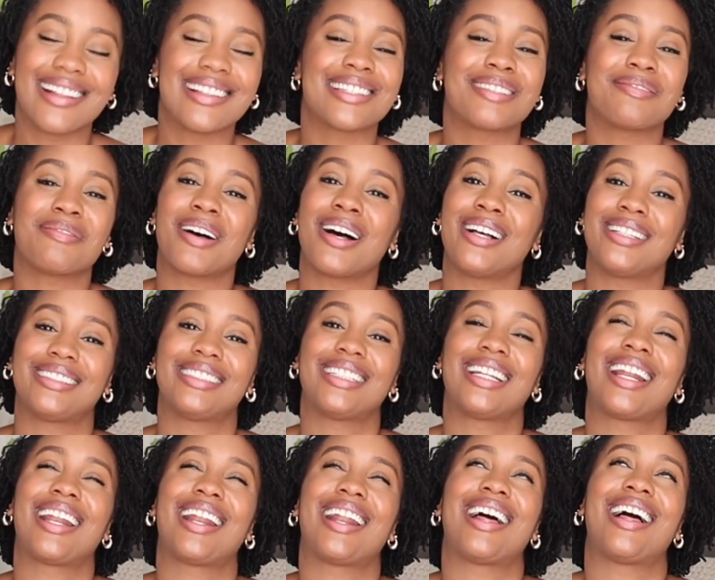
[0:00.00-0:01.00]
it smells
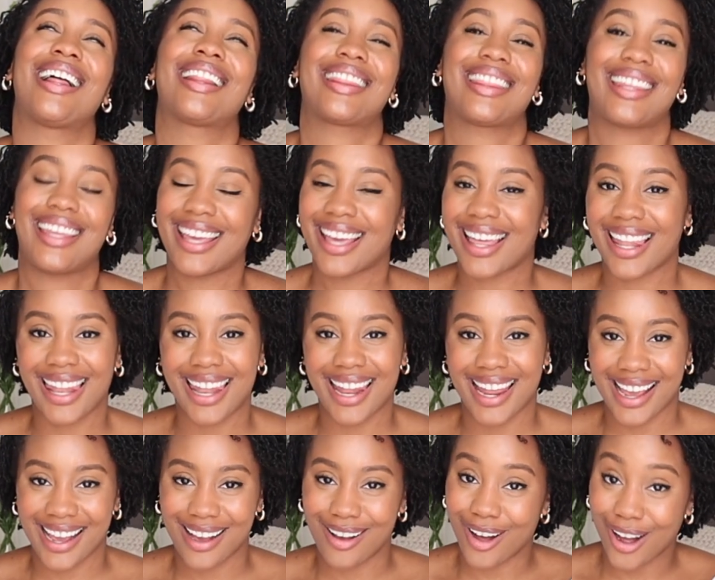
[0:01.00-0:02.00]
nothing
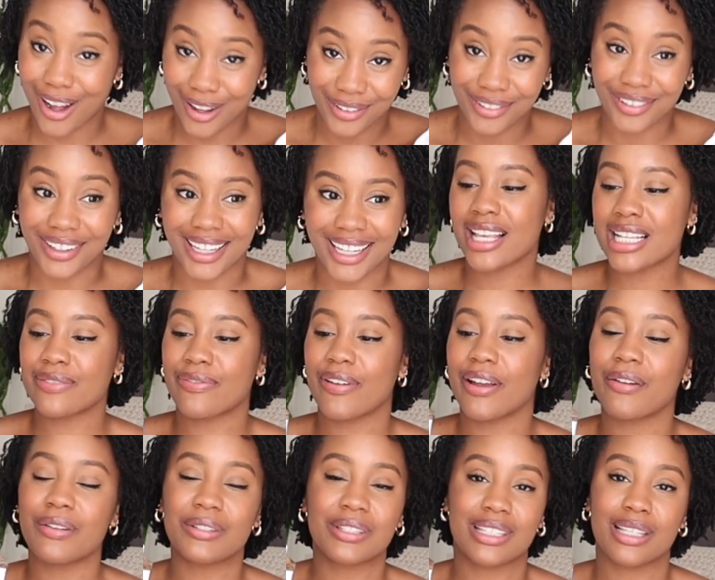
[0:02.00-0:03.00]
like coffee. This
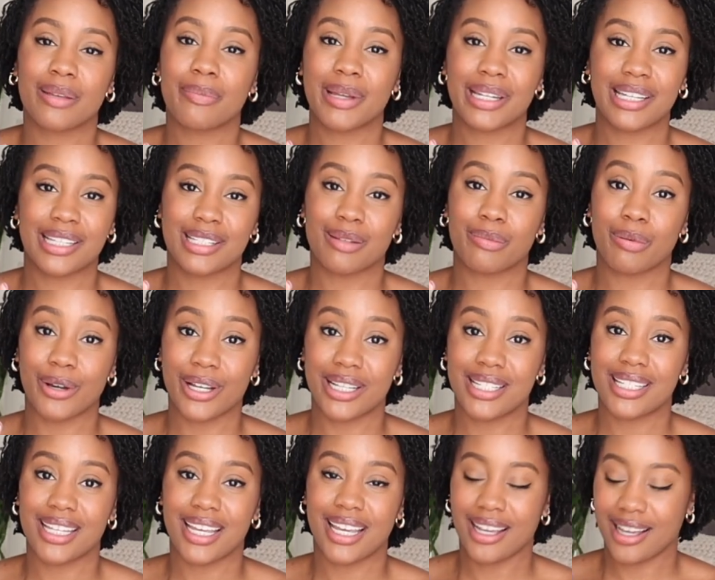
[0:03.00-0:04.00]
fragrance is a bit
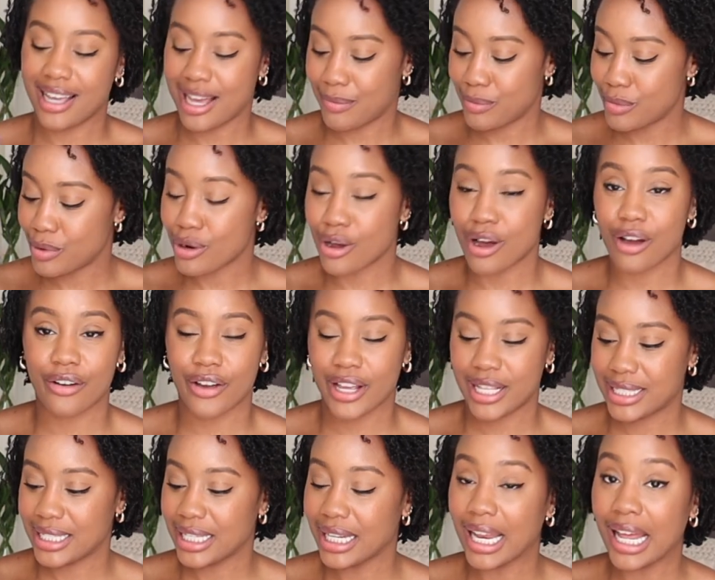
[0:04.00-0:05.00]
disappointing, I'm not
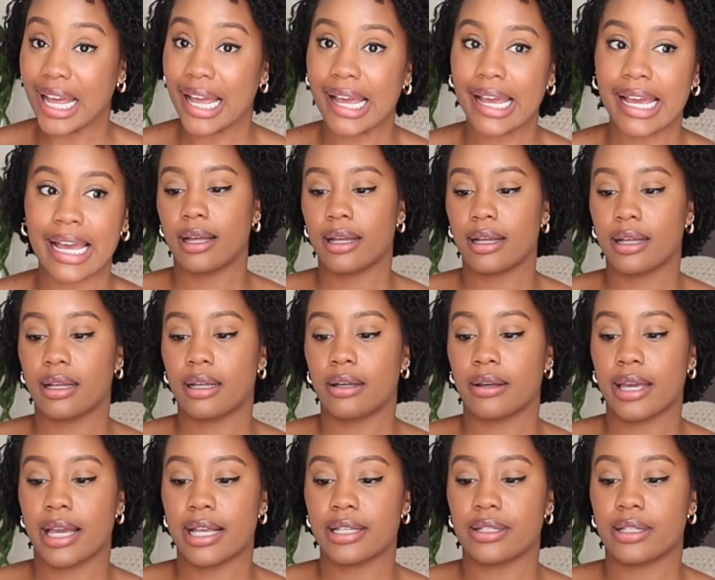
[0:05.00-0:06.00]
going to lie.
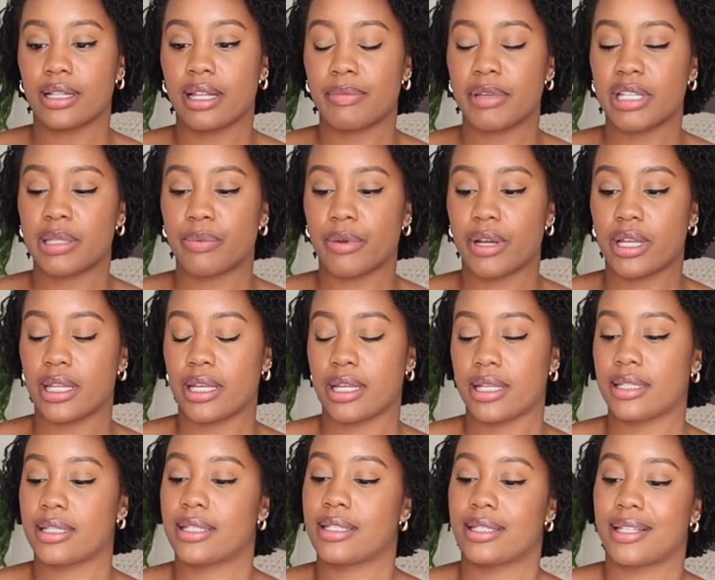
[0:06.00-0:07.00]
Okay, so let me spray
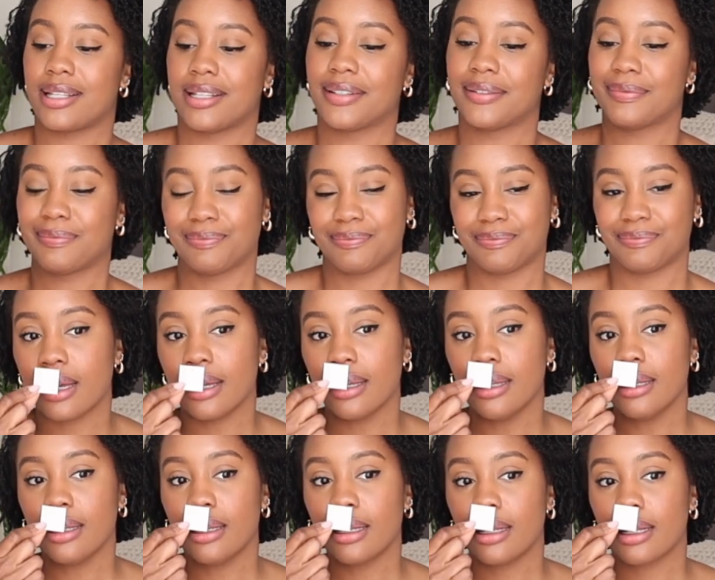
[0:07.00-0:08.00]
this.
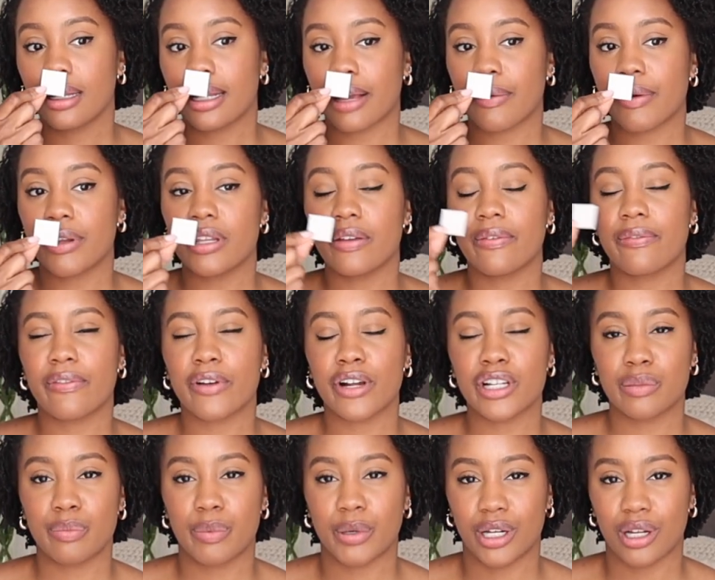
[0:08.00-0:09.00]
Like, when you
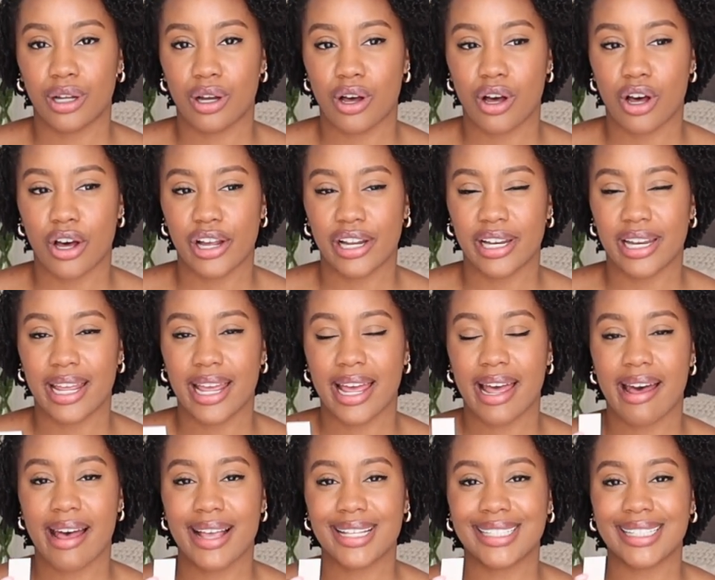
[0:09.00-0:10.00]
first put it on, it
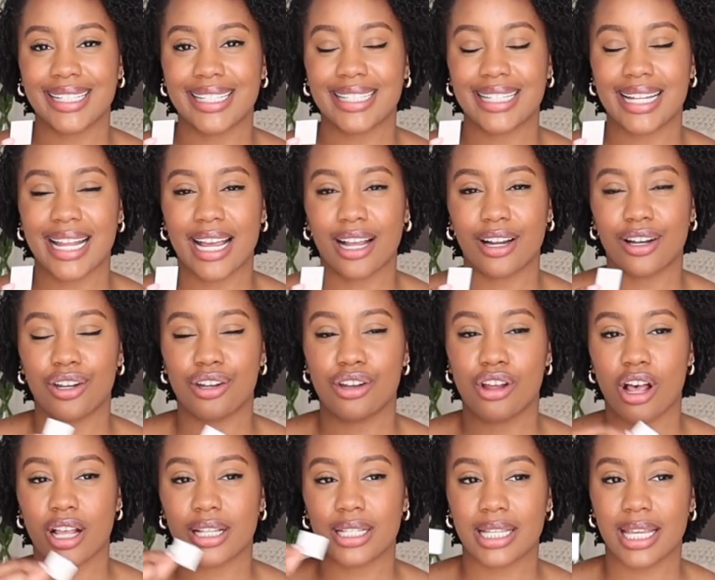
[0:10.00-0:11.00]
has this like
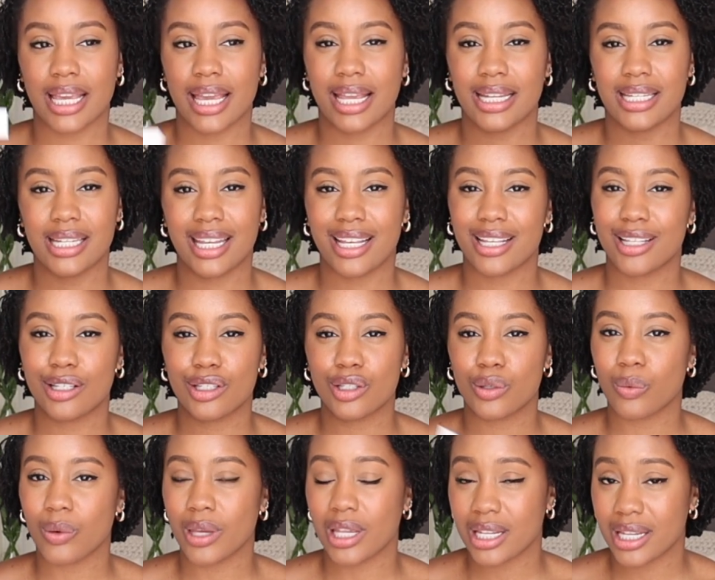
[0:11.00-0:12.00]
nauseating
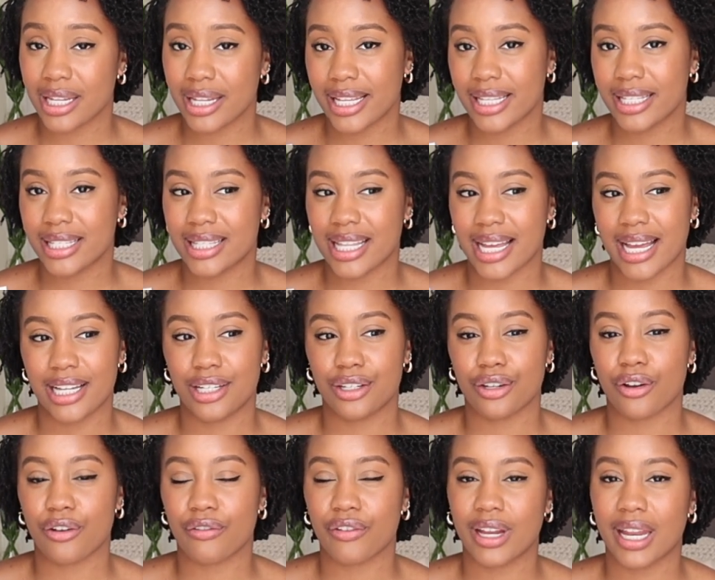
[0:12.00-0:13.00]
sweetness that I
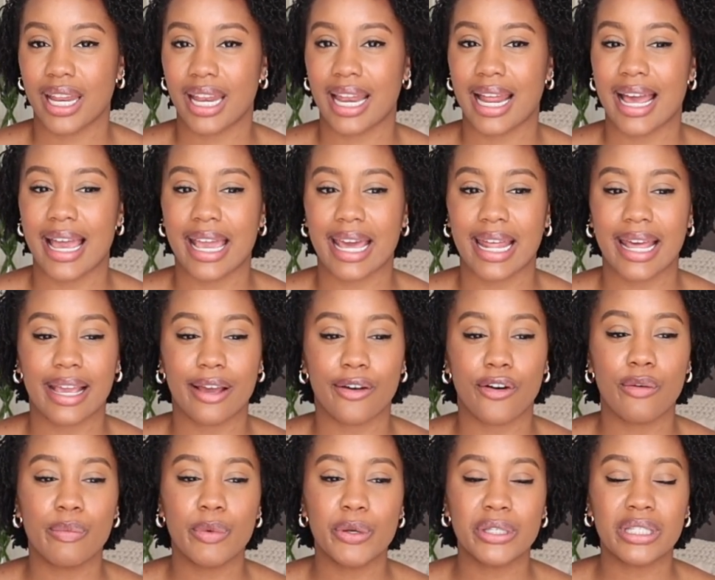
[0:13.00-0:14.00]
don't really like. Like, it
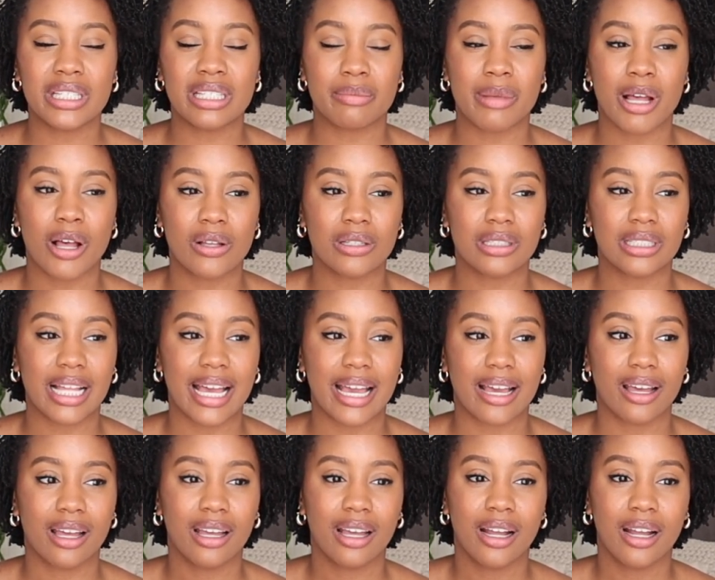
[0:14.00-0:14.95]
almost smells like